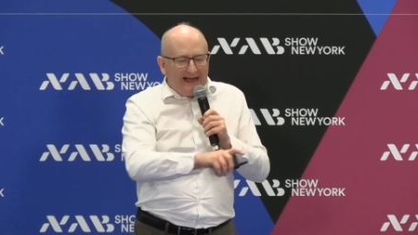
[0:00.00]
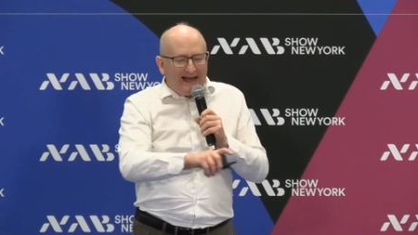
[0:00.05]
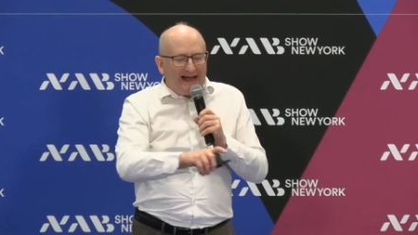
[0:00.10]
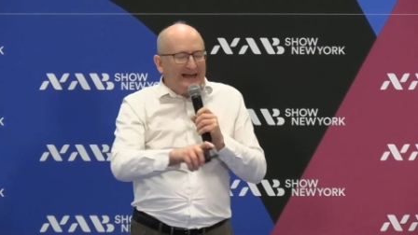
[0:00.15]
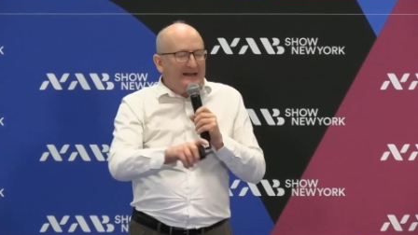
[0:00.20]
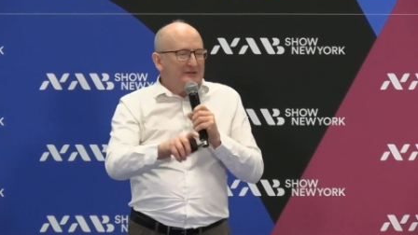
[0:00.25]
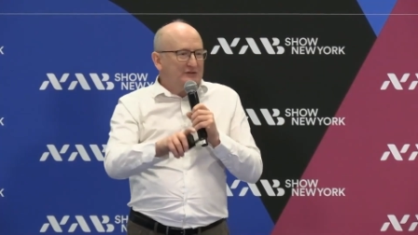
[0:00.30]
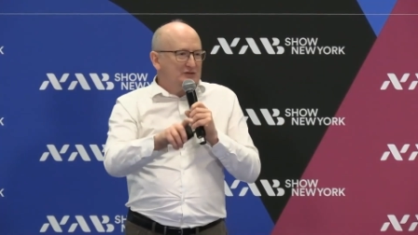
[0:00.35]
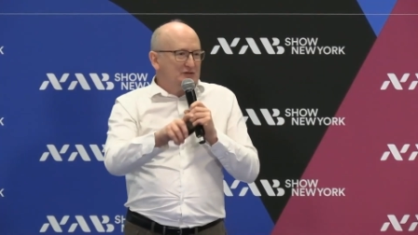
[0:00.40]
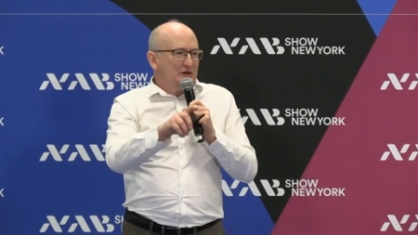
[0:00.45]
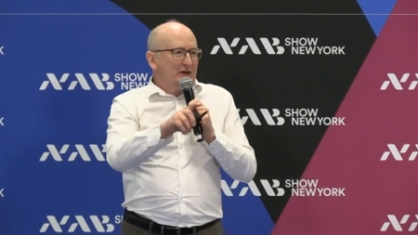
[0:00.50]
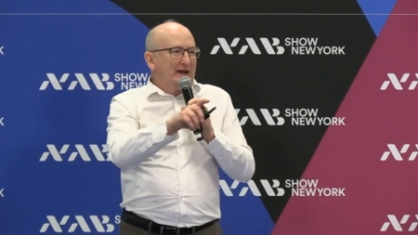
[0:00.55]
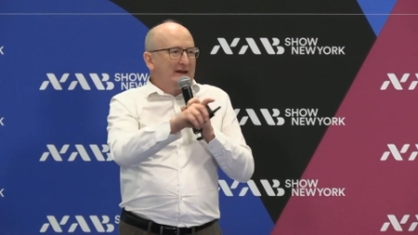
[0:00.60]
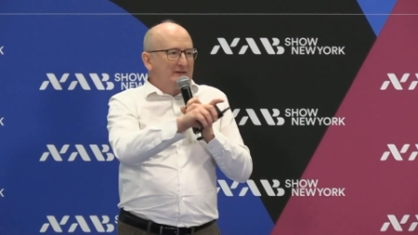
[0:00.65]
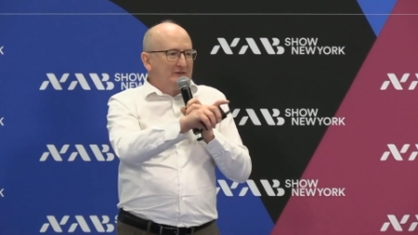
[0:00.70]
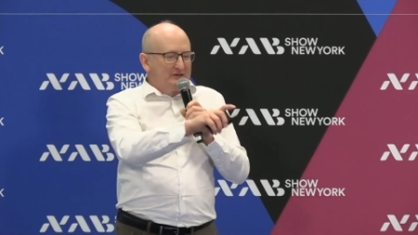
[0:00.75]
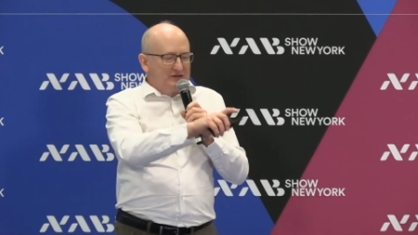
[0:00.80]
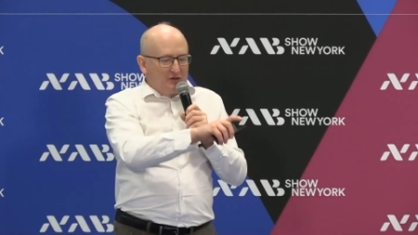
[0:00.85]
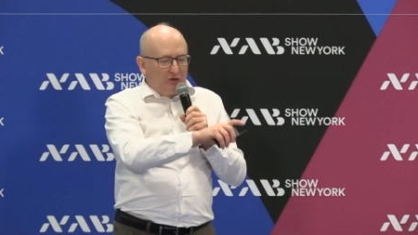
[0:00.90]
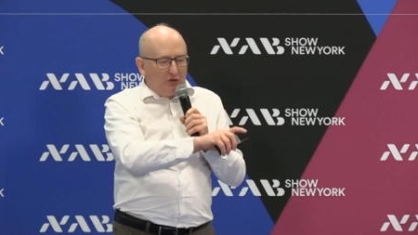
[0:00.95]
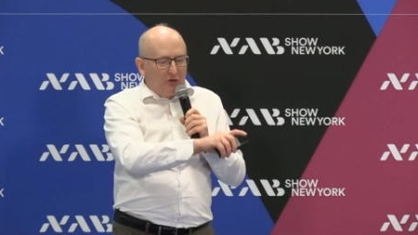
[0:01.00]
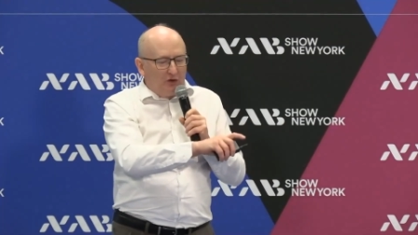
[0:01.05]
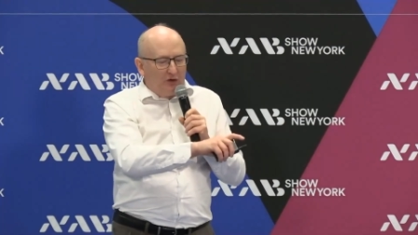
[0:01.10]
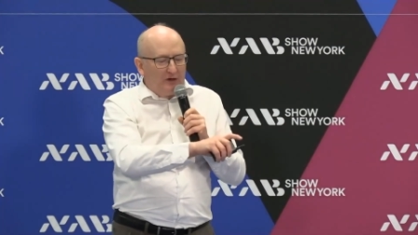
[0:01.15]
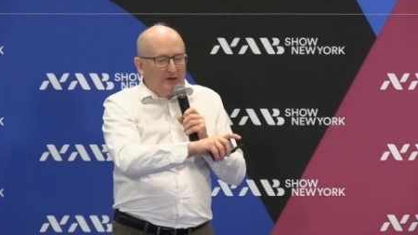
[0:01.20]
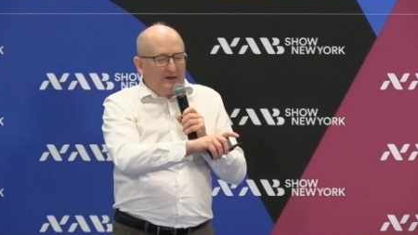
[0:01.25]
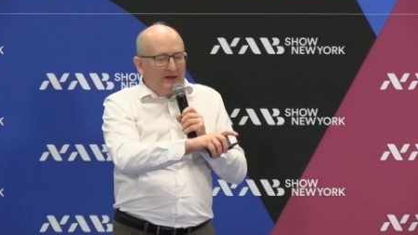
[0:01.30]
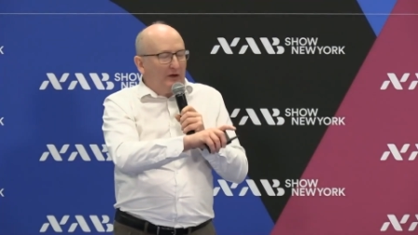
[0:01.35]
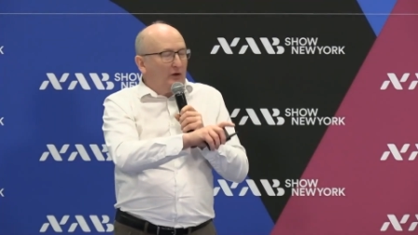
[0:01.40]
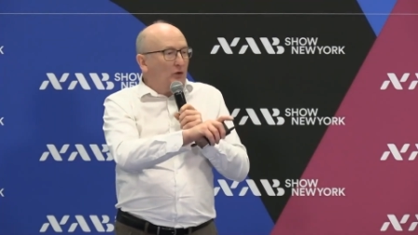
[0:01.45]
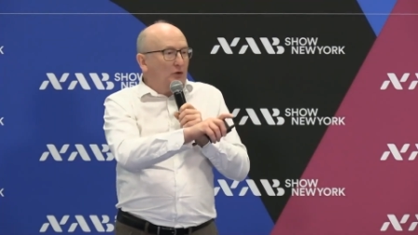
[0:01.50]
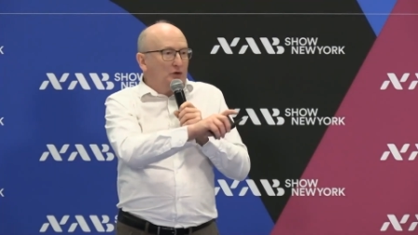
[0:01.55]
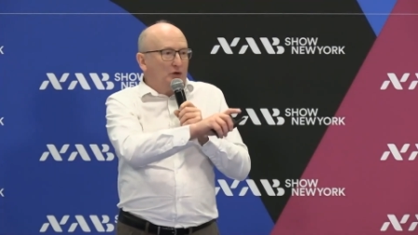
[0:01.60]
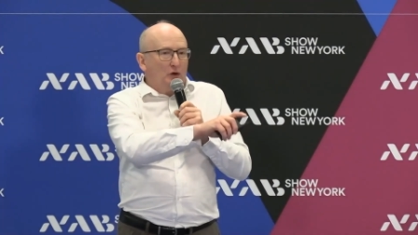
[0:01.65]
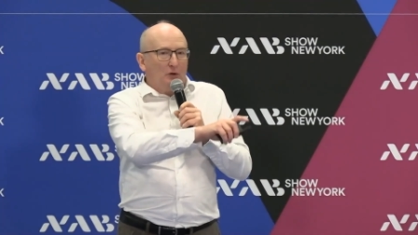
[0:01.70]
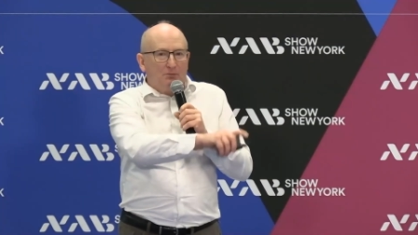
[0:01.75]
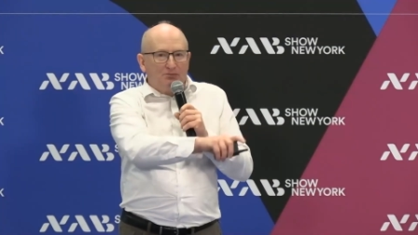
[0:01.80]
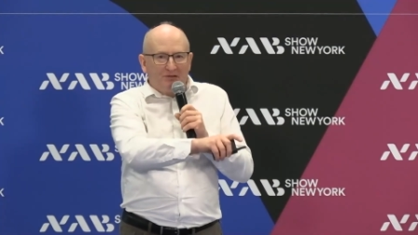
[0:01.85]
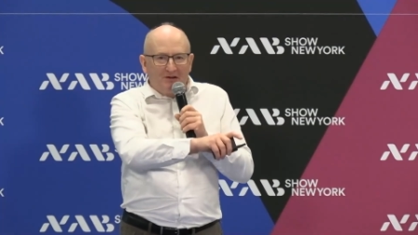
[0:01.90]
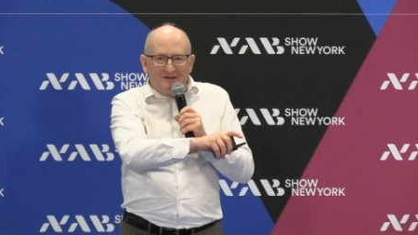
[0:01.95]
and all
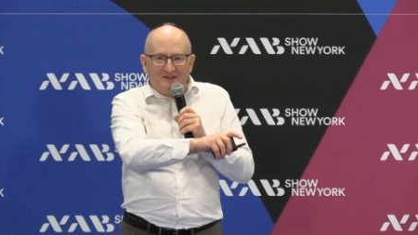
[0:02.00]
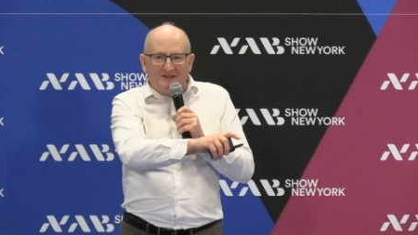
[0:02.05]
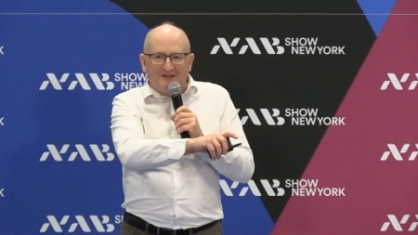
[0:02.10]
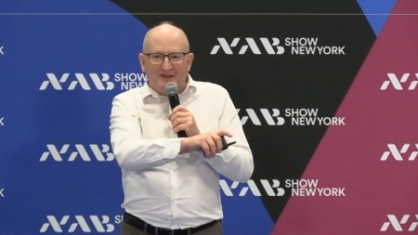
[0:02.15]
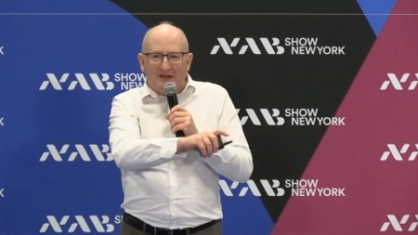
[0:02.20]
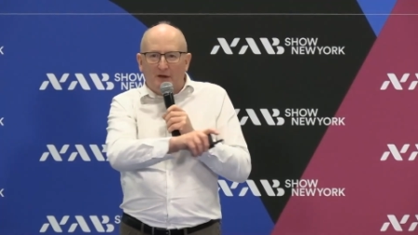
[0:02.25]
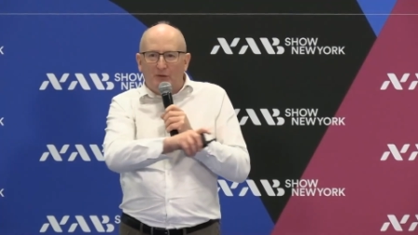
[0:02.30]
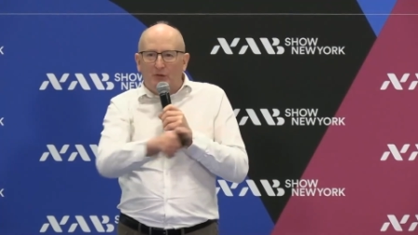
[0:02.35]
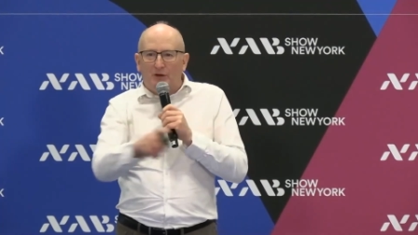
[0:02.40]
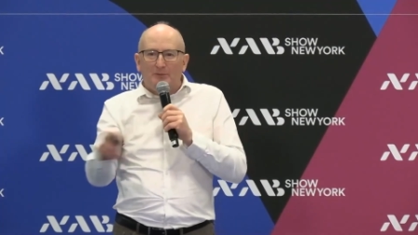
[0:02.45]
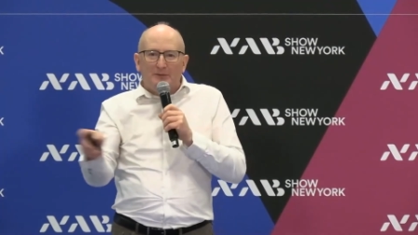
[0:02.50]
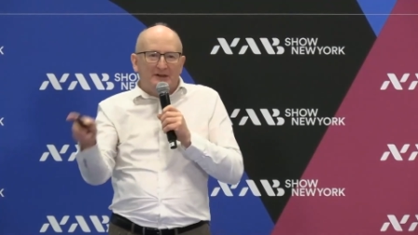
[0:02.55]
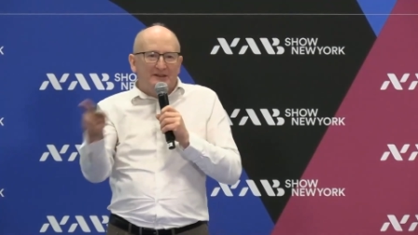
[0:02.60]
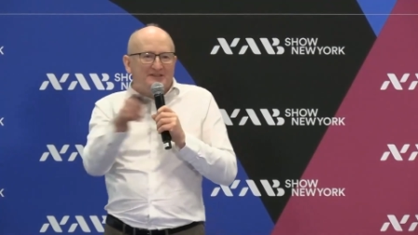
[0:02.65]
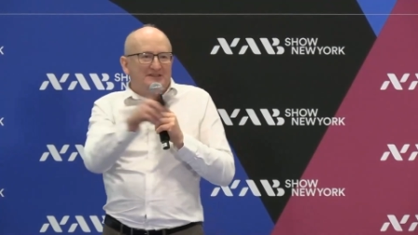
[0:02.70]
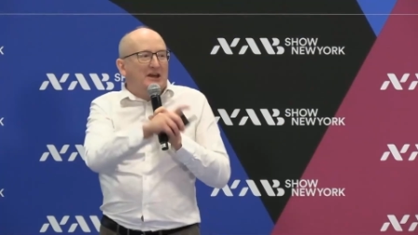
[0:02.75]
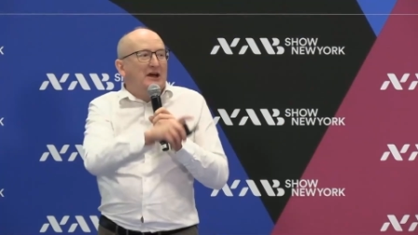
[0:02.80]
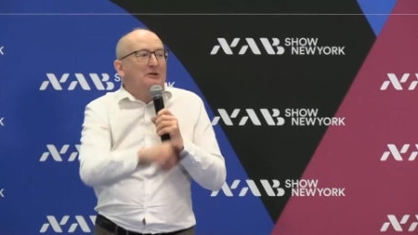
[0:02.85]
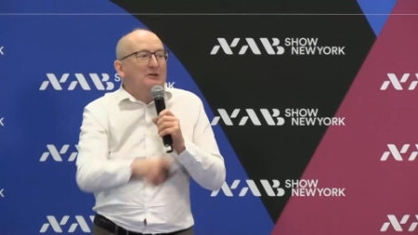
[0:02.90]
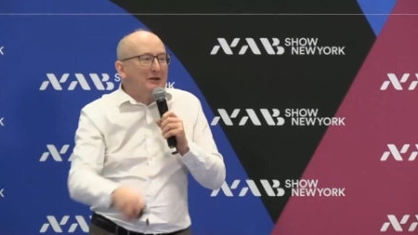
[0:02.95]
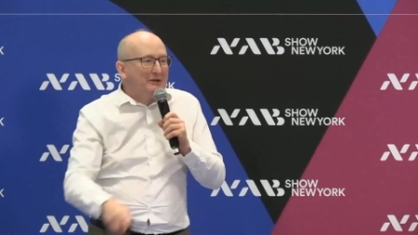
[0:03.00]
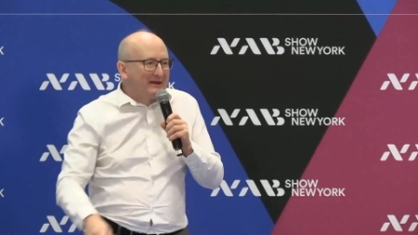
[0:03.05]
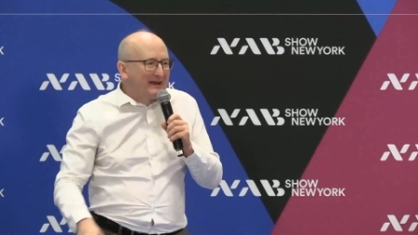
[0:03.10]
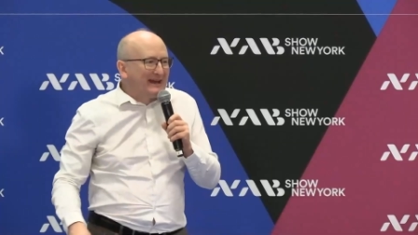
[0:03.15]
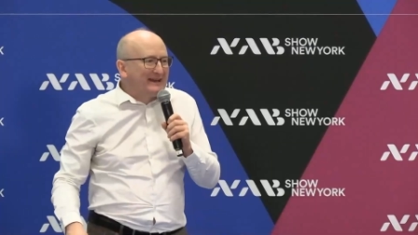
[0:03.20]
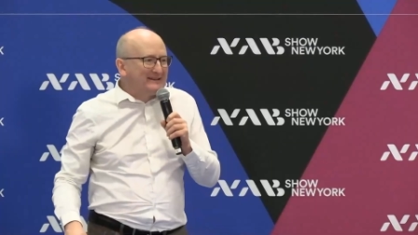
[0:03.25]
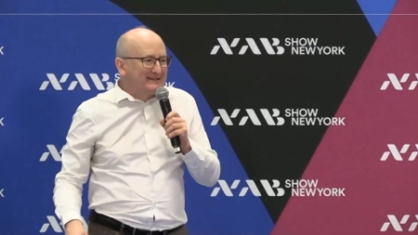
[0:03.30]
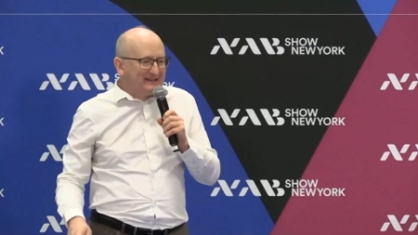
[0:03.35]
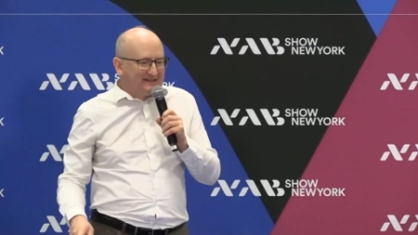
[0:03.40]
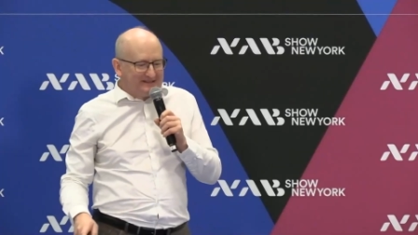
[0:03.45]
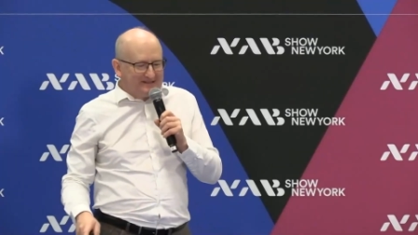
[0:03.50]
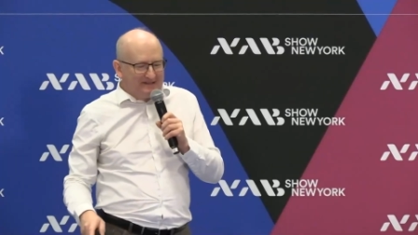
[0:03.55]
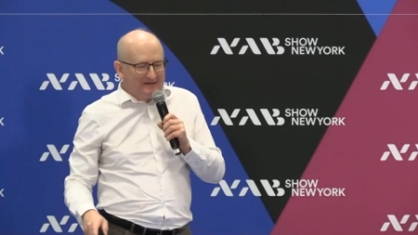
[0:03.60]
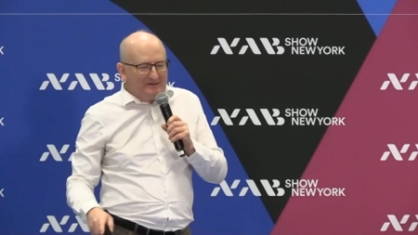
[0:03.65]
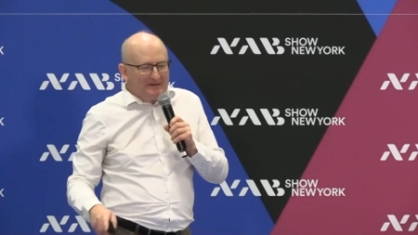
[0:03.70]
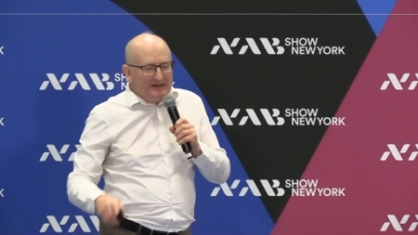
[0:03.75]
your processing equipment is co-located.